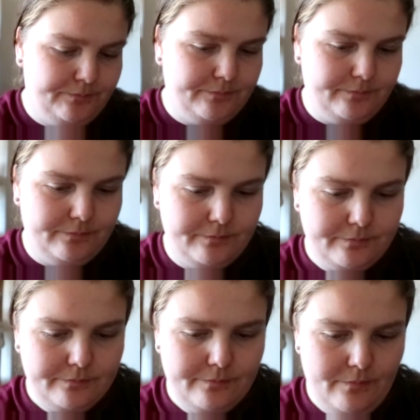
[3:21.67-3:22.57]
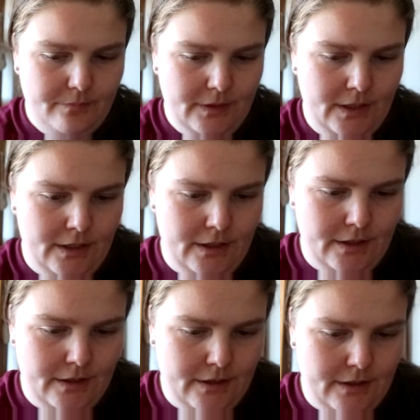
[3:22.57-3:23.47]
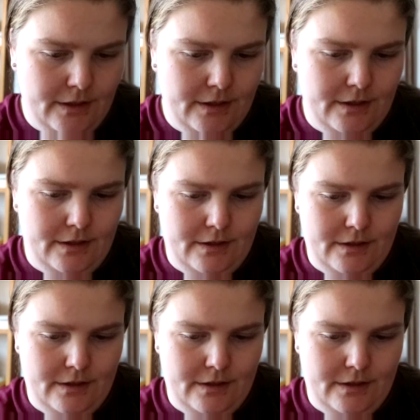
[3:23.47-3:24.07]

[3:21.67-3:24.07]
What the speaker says: Nothing is said.